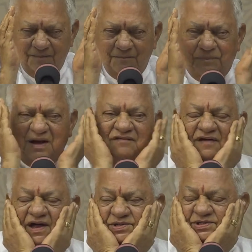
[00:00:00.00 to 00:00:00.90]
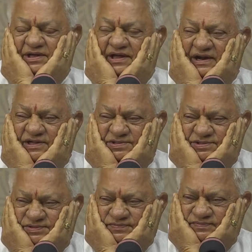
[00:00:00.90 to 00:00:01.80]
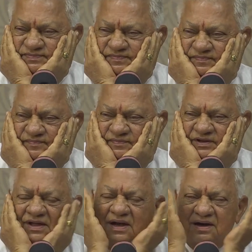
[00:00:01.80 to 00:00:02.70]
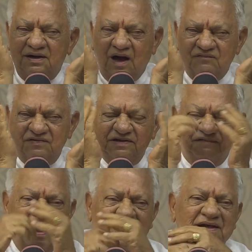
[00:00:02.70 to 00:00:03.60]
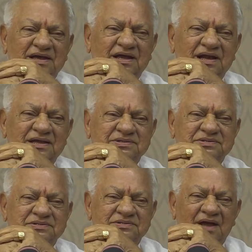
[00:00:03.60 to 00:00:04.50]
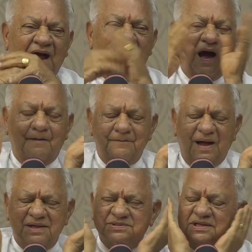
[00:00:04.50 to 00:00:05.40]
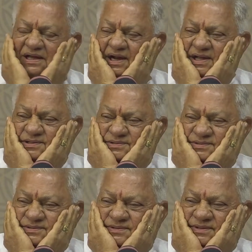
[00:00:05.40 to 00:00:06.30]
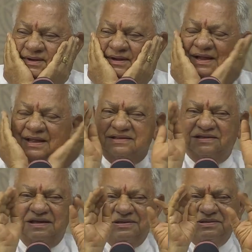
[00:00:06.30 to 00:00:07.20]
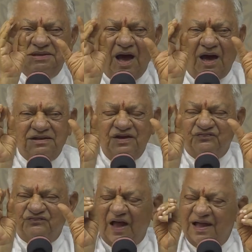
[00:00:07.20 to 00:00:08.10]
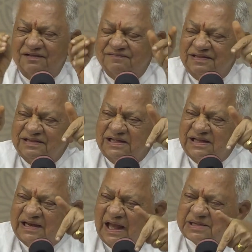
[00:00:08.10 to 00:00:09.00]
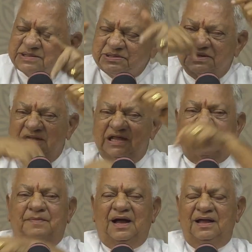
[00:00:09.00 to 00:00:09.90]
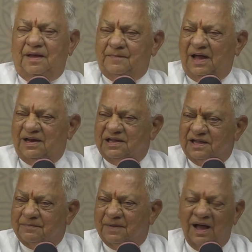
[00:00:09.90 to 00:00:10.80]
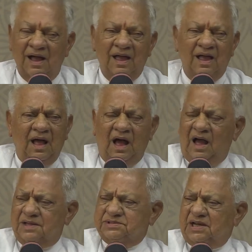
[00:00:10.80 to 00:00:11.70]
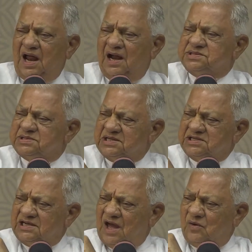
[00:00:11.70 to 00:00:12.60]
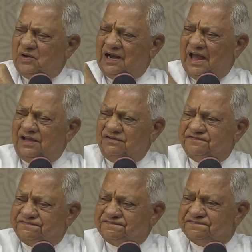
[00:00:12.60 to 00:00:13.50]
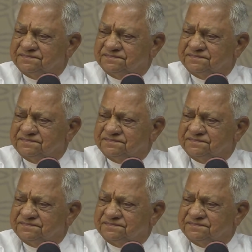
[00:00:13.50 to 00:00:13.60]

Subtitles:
Bhagavan's grace, divine grace, Amma's grace. These are the 5 in the next niyama, yama, niyama. Asana, settle down in life.